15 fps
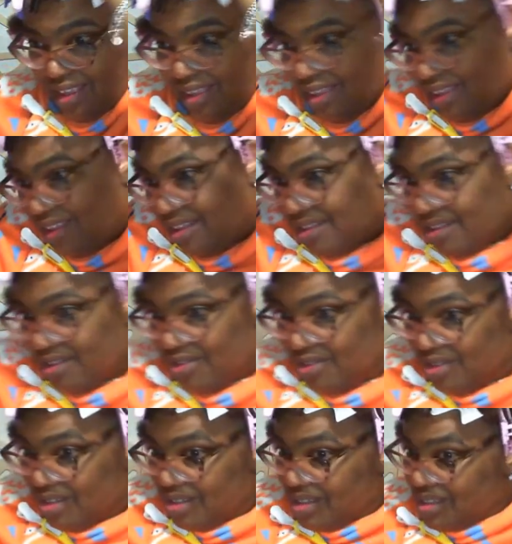Yeah, so you
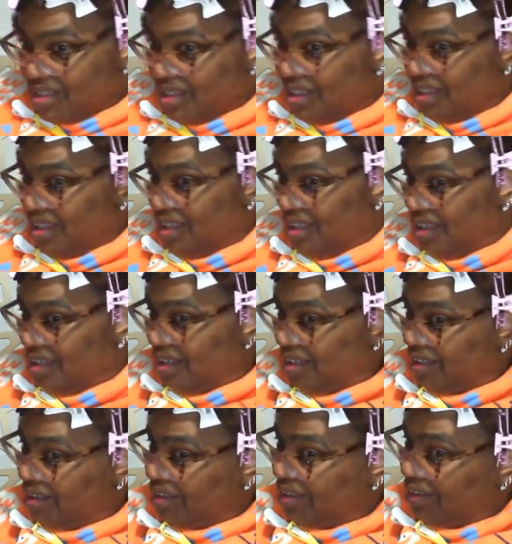can see
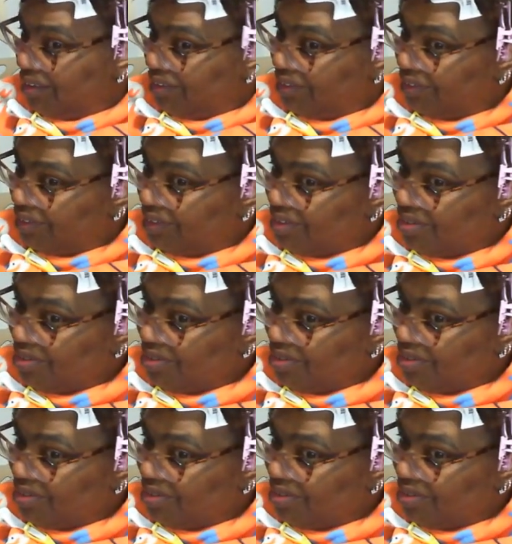it's